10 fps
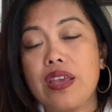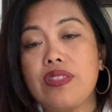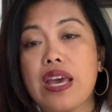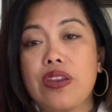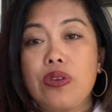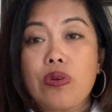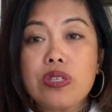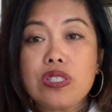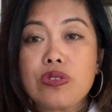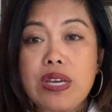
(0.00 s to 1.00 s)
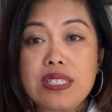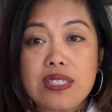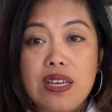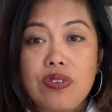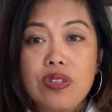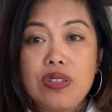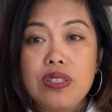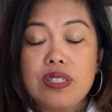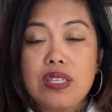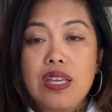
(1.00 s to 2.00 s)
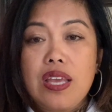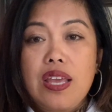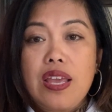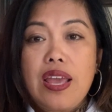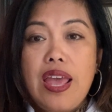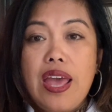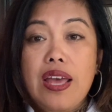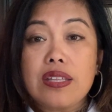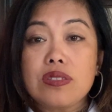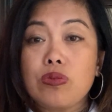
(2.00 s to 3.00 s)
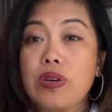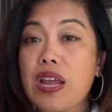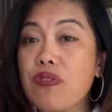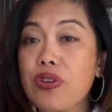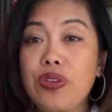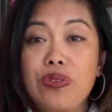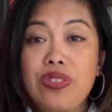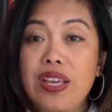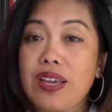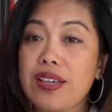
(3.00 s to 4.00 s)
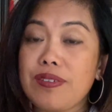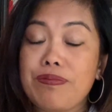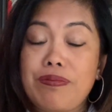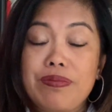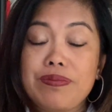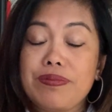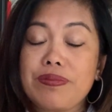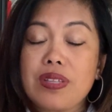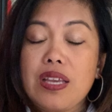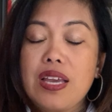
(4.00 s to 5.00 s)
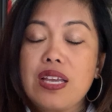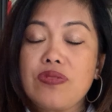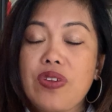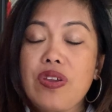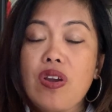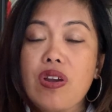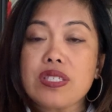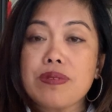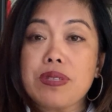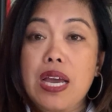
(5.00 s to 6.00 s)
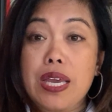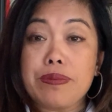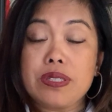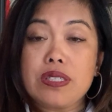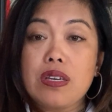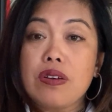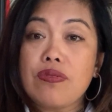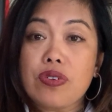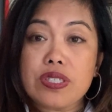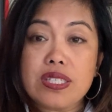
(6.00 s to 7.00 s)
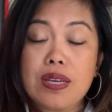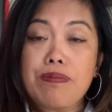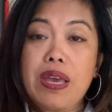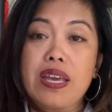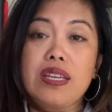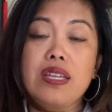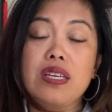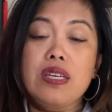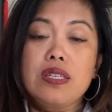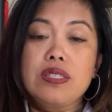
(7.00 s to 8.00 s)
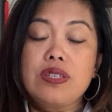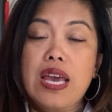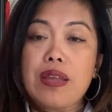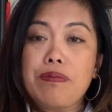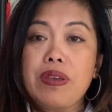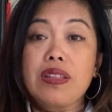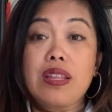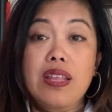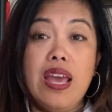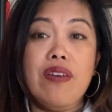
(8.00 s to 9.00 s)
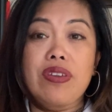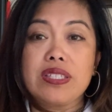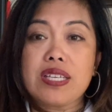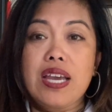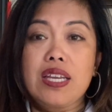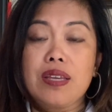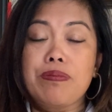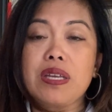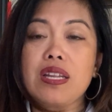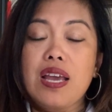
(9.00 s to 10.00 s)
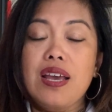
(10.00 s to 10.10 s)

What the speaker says: that your stress level and whatever you think, it's very hard sometimes for some men to admit that they have anxiety. But